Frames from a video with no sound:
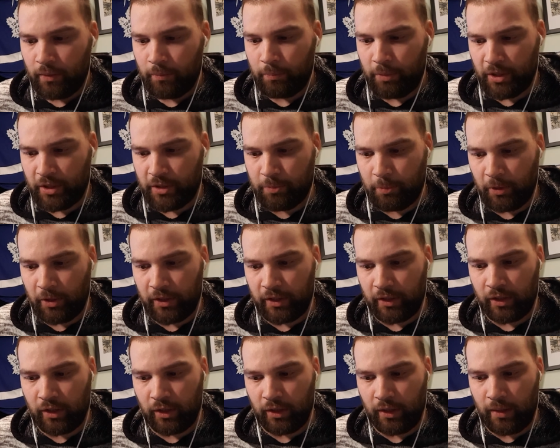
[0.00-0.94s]
Pittsburgh
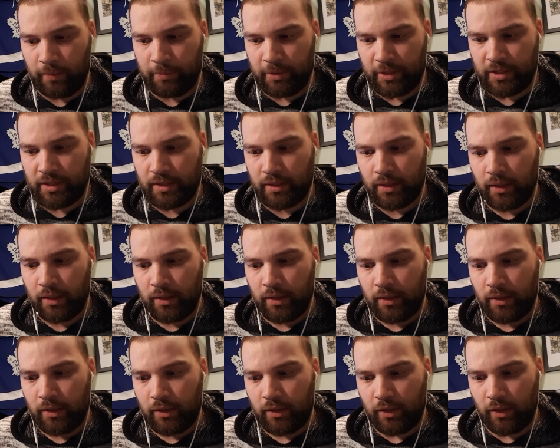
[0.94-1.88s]
and Columbus.
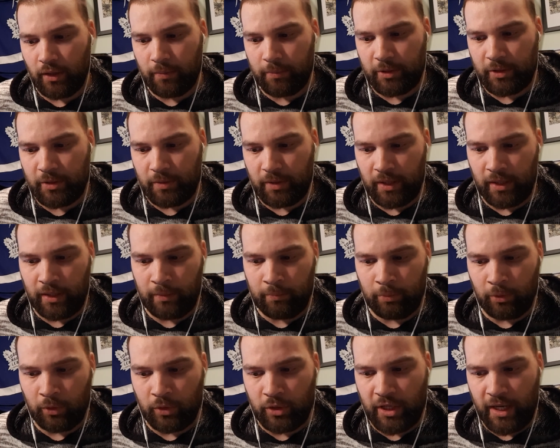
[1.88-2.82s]
Columbus
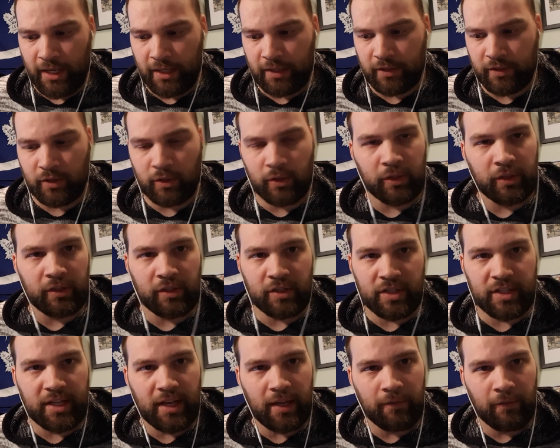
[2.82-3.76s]
Blue Jackets looking to
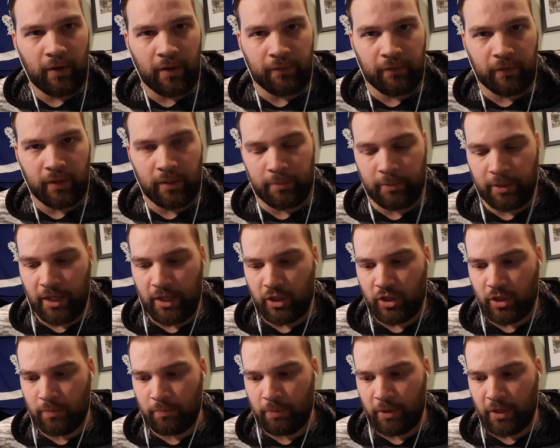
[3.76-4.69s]
stave off
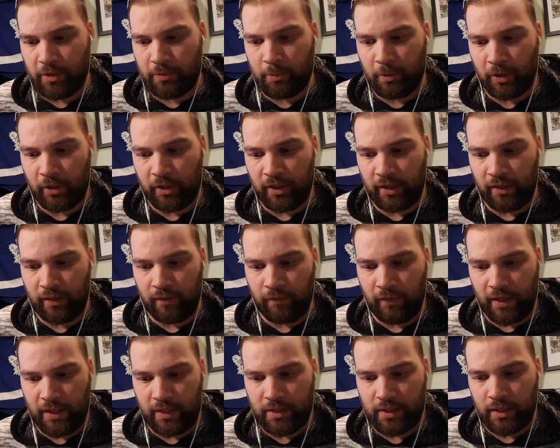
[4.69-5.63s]
elimination. Pittsburgh can
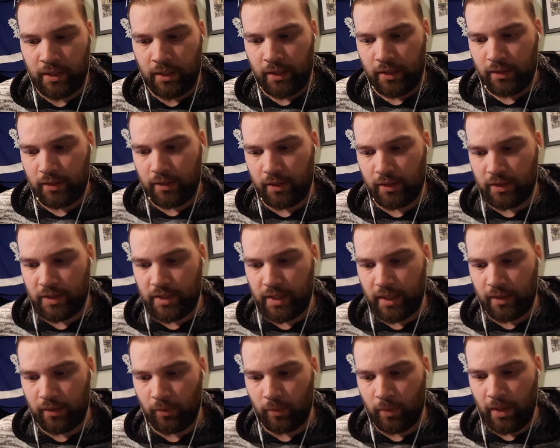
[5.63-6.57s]
advance to the
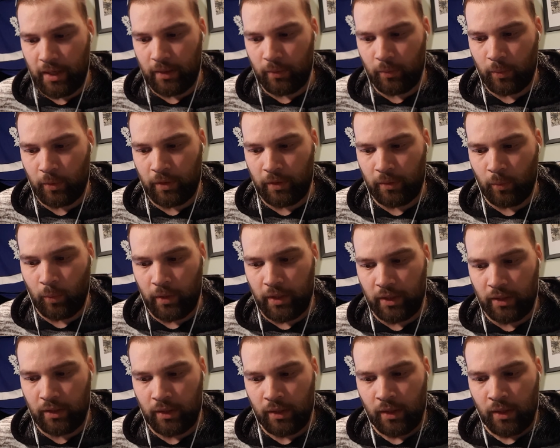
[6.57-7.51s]
second round with a
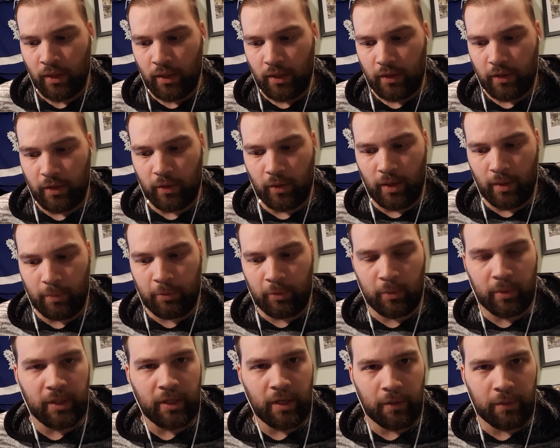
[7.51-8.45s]
win. They're up
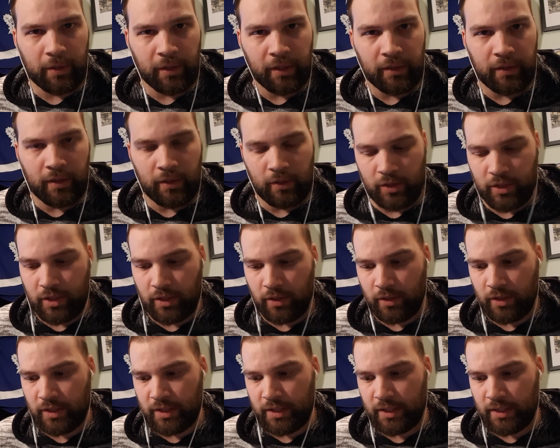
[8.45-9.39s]
3-0 in their
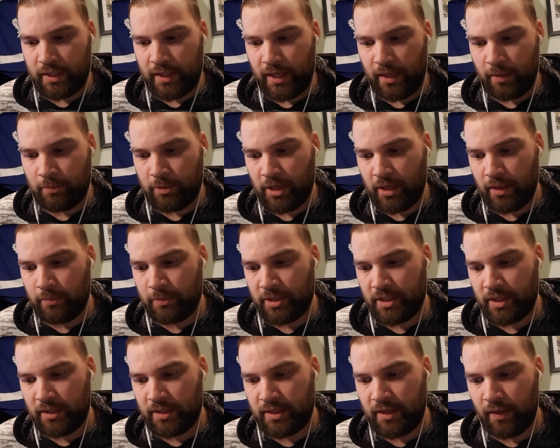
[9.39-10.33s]
series. This game time is
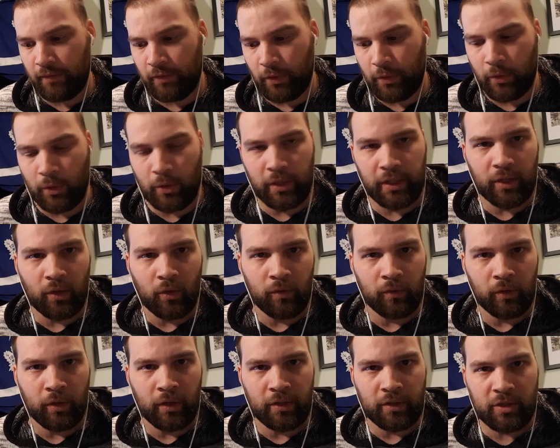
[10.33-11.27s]
at 7:30
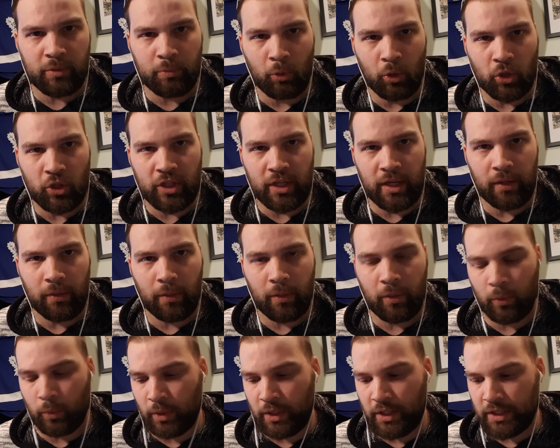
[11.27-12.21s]
over on Sportsnet
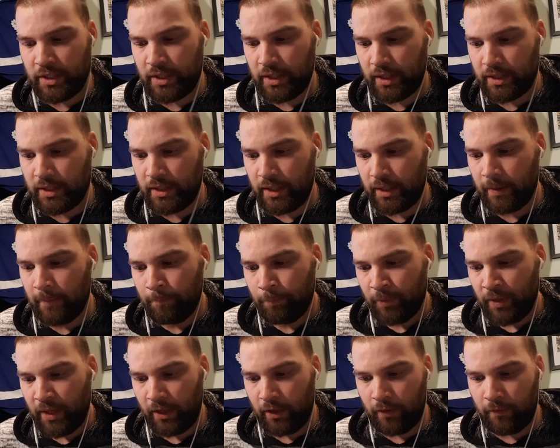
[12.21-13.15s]
360.
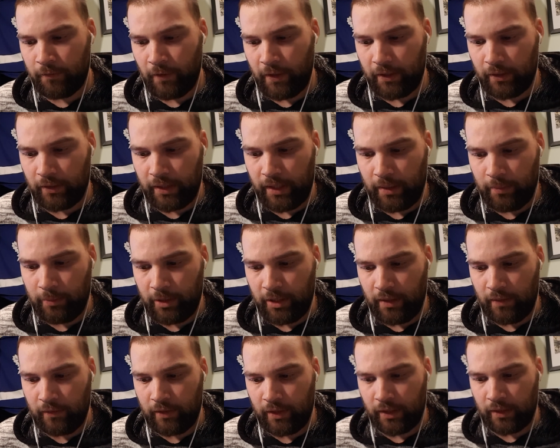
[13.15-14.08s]
And our final game of the
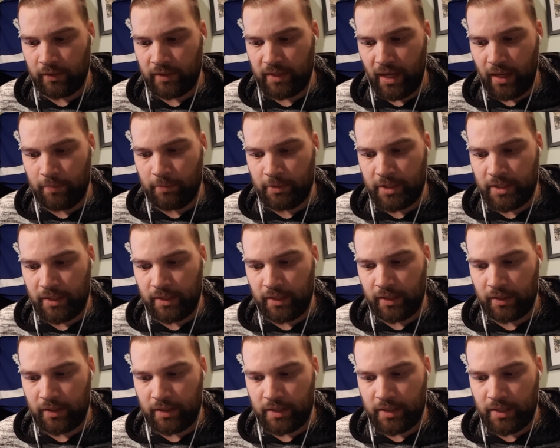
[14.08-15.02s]
evening is Edmonton
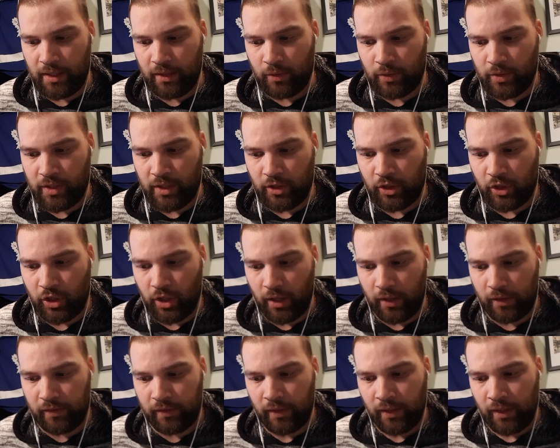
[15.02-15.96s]
at the San Jose
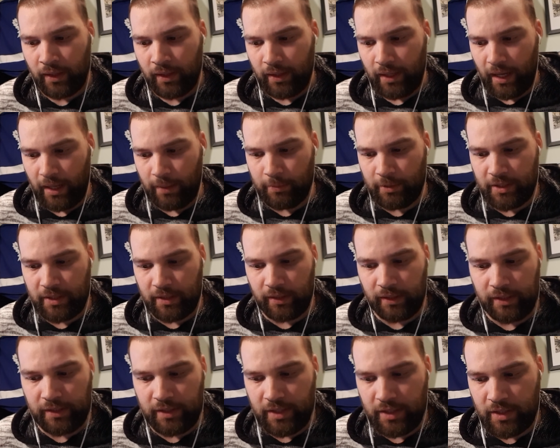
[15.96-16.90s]
Sharks.
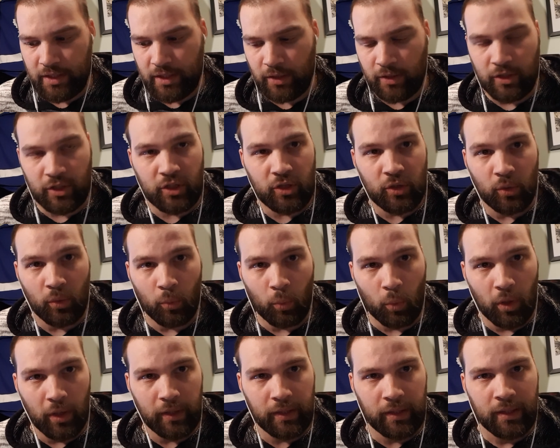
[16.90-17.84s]
Edmonton leads the series
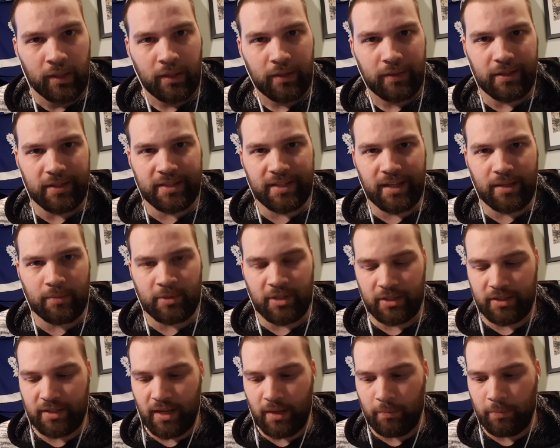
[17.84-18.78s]
2-1. This game's
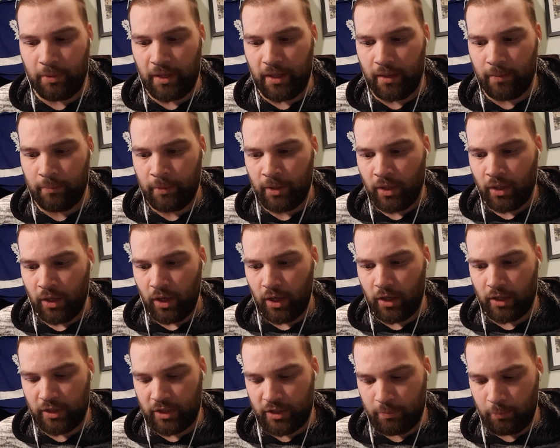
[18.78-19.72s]
at 10 p.m.
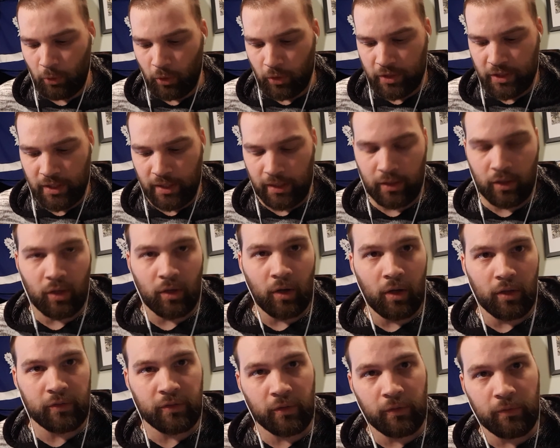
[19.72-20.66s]
on Sportsnet. And
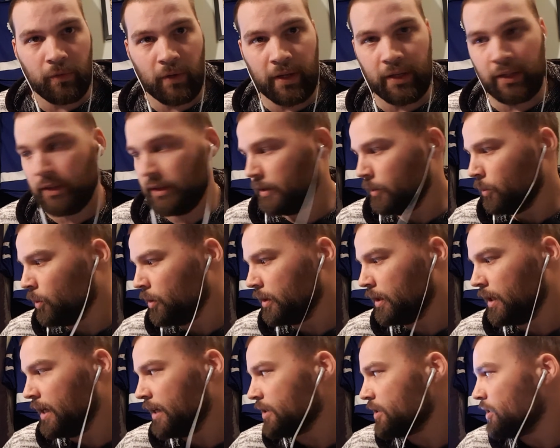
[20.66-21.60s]
also, finally,
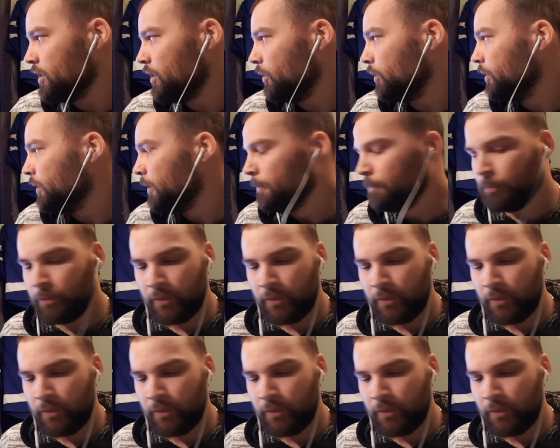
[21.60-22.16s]
one last note.